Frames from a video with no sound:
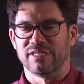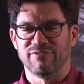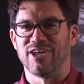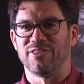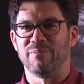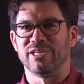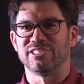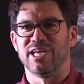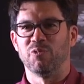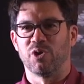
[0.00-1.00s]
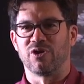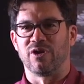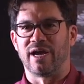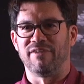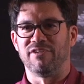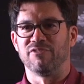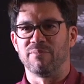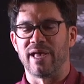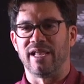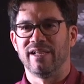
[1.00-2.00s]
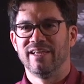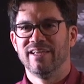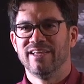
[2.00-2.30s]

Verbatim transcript: if not the best networker I've ever met.